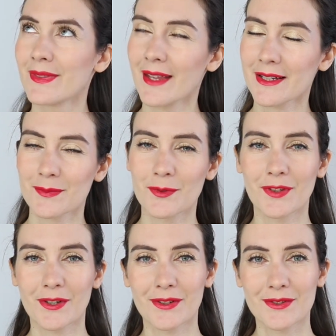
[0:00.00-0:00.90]
Next,
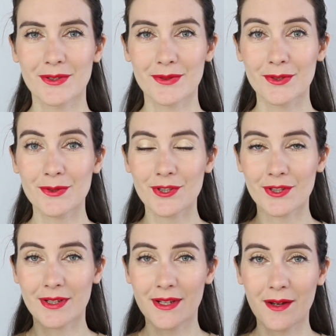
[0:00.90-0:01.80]
moving on to two
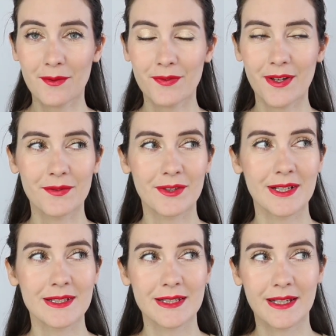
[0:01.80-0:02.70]
Chanel
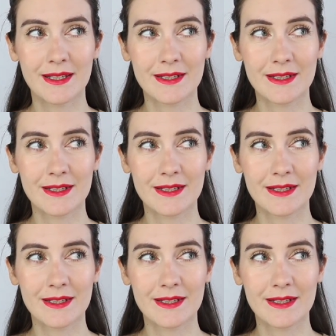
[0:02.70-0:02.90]
favorites,